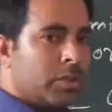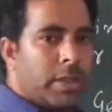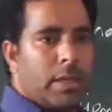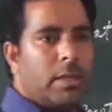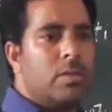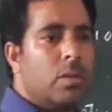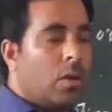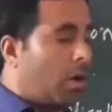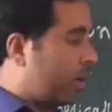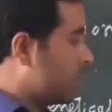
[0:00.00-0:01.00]
genes
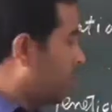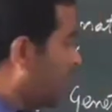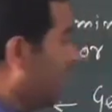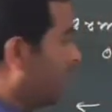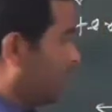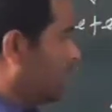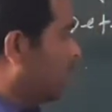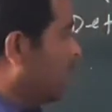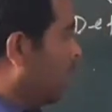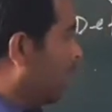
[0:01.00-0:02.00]
or some alleles,
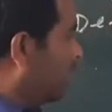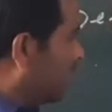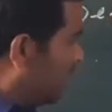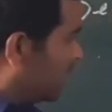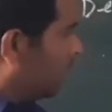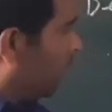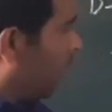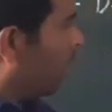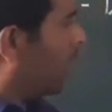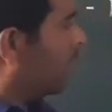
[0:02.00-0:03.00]
and this
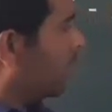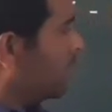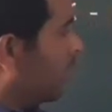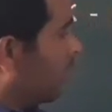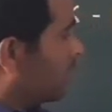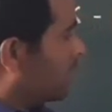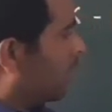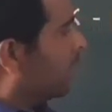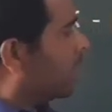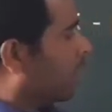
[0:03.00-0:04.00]
phenomenon is
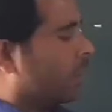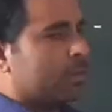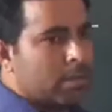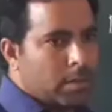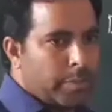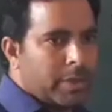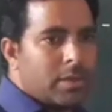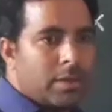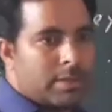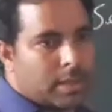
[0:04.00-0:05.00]
genetically
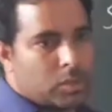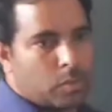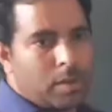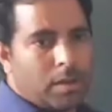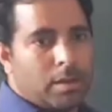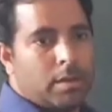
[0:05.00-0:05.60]
determined sexual